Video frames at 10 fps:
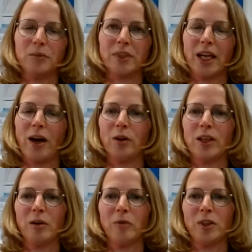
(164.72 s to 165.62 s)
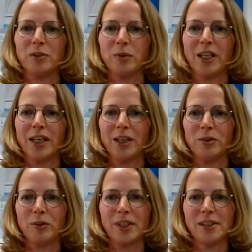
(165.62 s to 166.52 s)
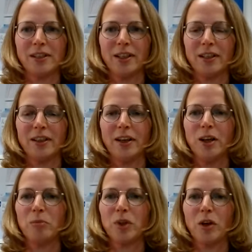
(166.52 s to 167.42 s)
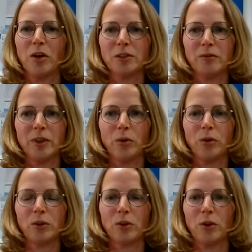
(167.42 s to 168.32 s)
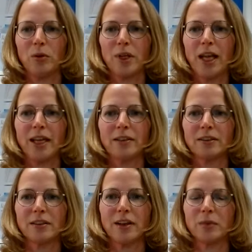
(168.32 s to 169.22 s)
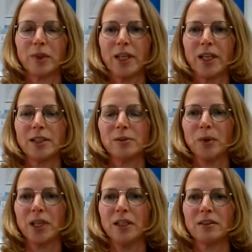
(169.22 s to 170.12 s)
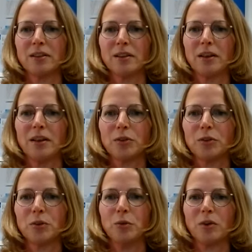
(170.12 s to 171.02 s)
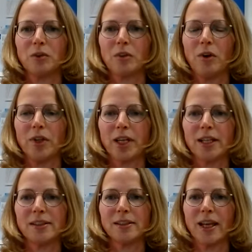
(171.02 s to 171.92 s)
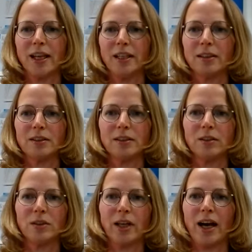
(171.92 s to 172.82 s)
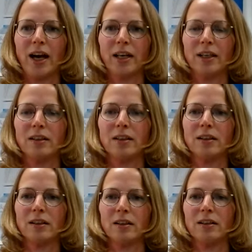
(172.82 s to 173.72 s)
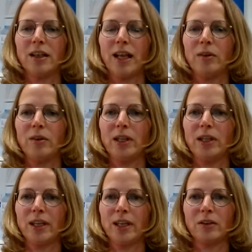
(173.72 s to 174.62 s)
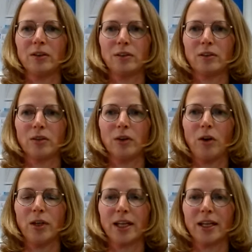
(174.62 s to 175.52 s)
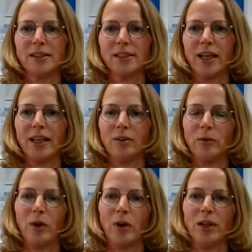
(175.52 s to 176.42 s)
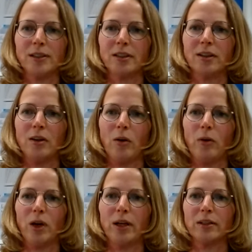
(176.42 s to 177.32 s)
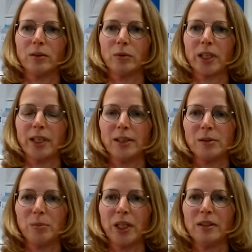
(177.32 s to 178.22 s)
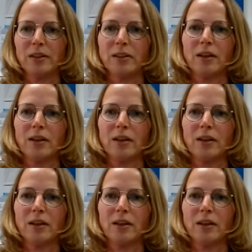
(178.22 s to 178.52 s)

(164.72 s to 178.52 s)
the outcome was really interesting, because we could correlate reading speed to corneal staining. So the higher the level in corneal staining was, the lower the reading speed.